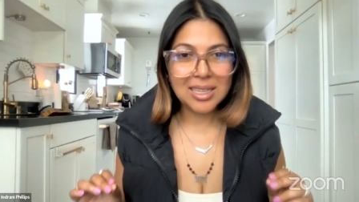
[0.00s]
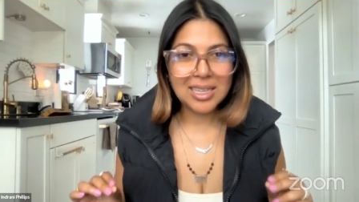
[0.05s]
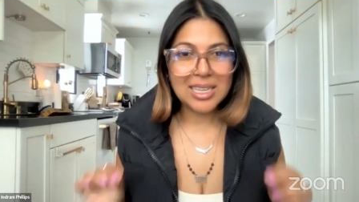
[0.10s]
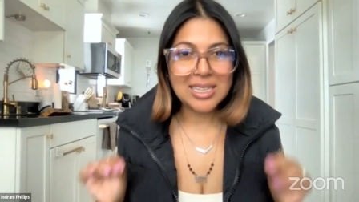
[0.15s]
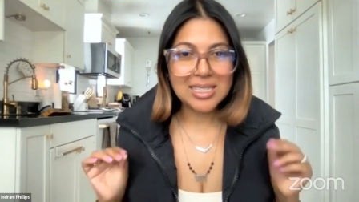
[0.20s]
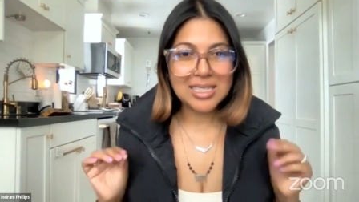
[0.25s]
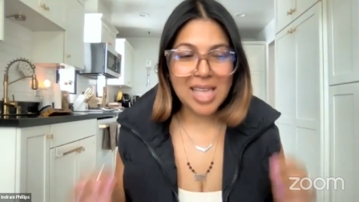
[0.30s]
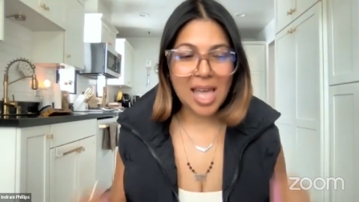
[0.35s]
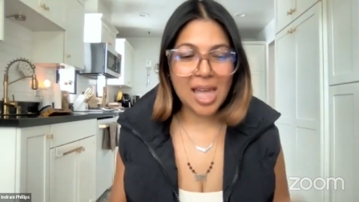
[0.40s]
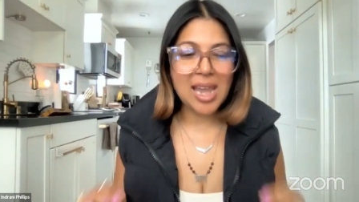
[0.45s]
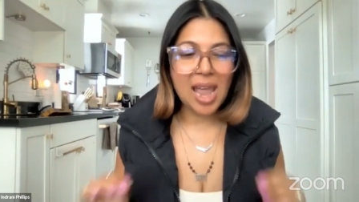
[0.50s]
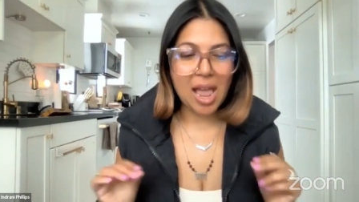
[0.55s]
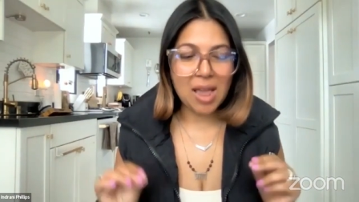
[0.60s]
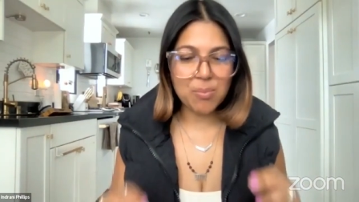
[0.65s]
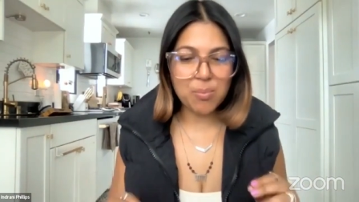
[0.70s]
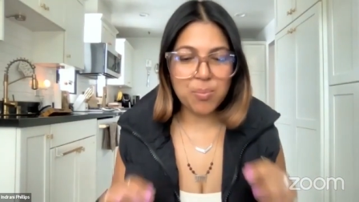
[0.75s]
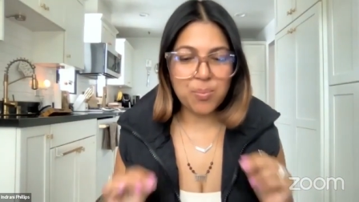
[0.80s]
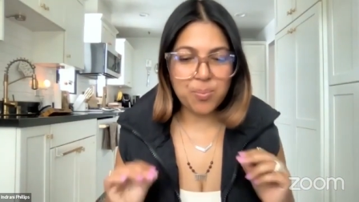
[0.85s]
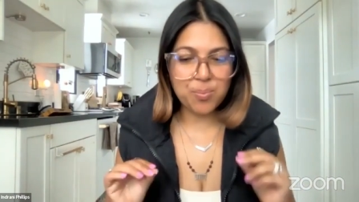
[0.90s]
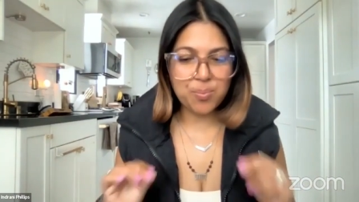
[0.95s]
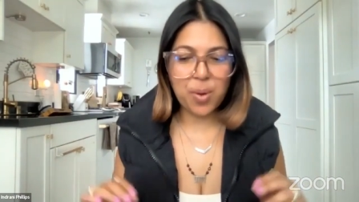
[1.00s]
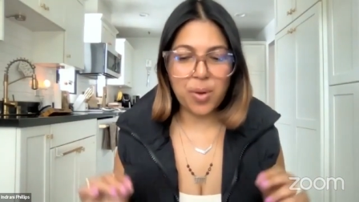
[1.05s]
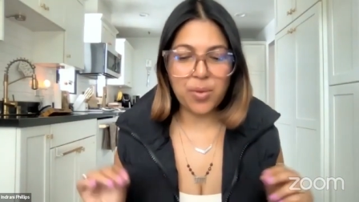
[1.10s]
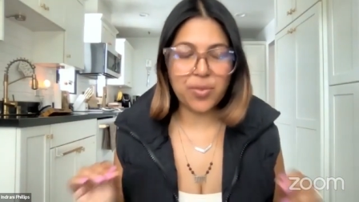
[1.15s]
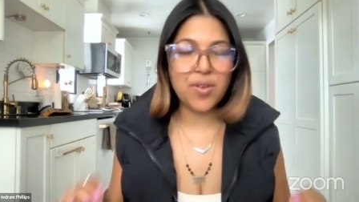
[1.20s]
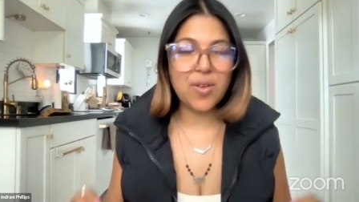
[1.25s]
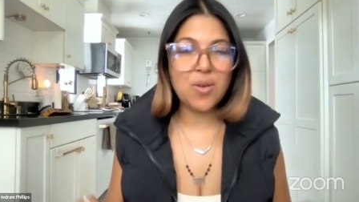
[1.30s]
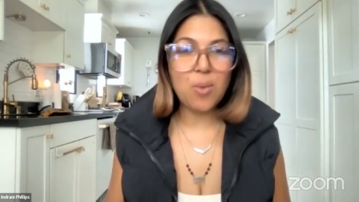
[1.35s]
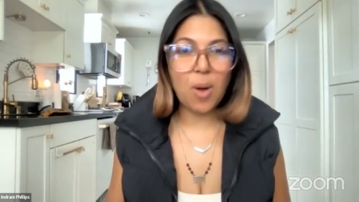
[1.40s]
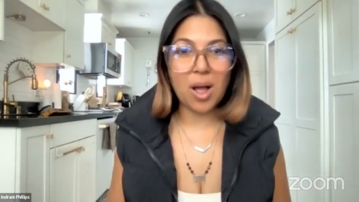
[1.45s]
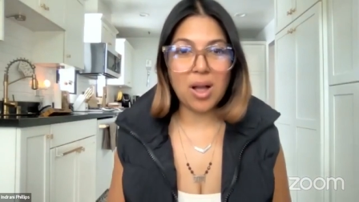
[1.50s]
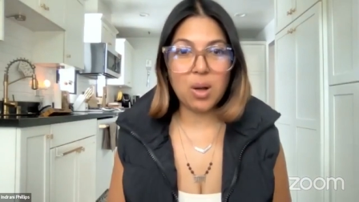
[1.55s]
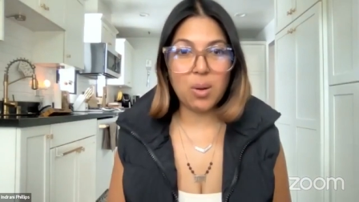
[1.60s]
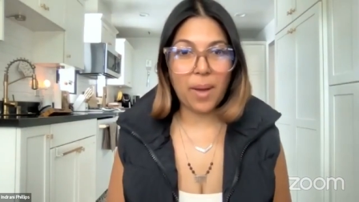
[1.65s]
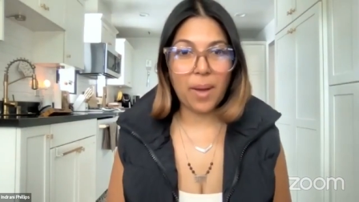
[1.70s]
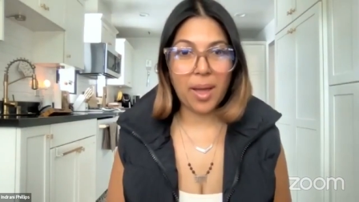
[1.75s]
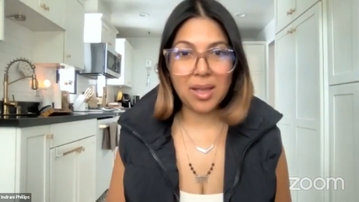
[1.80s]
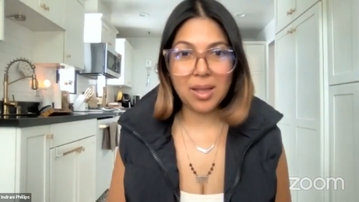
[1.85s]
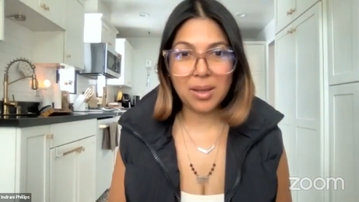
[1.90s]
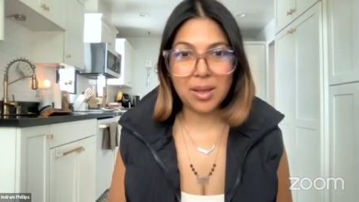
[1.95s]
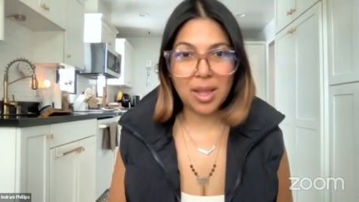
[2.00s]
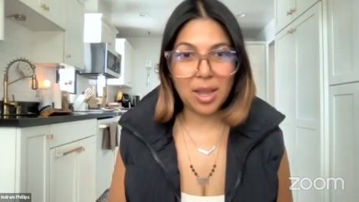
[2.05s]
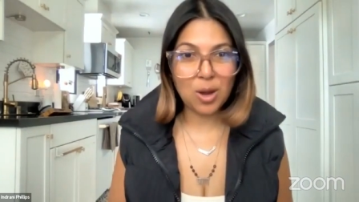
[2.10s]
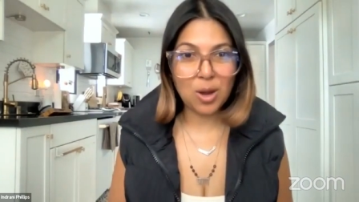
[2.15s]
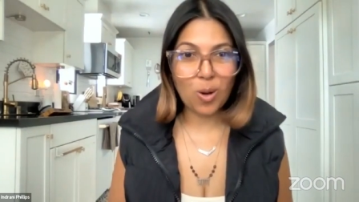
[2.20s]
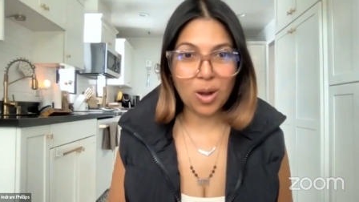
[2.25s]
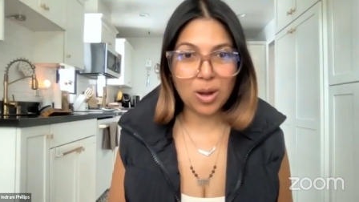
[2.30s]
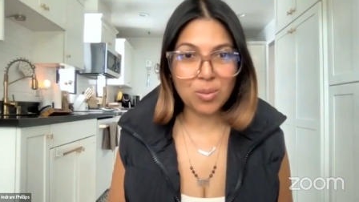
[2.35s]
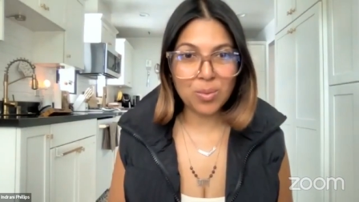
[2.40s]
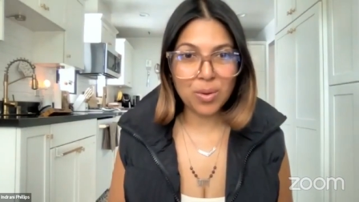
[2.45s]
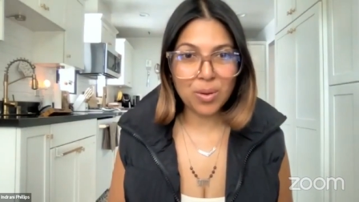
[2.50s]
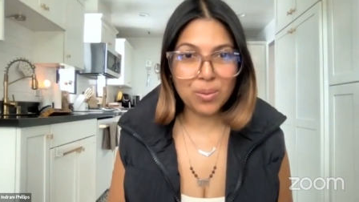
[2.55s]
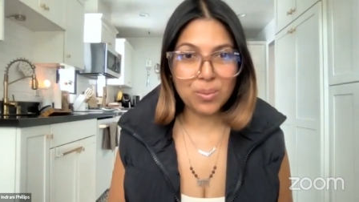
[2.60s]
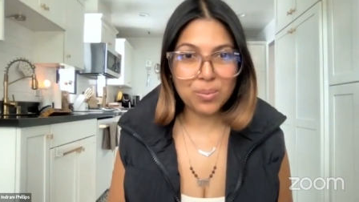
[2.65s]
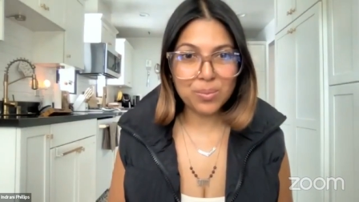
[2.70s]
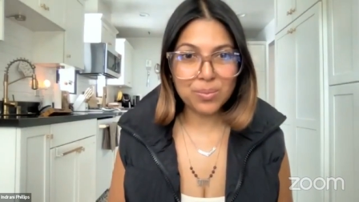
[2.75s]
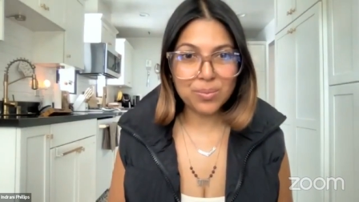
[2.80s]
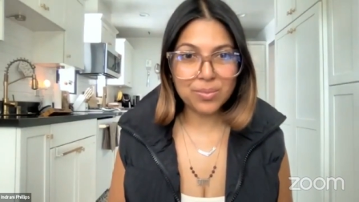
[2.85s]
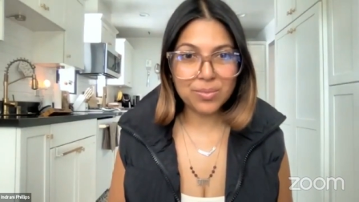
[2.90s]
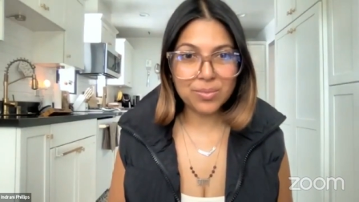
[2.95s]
is then both you walk away. Incredible.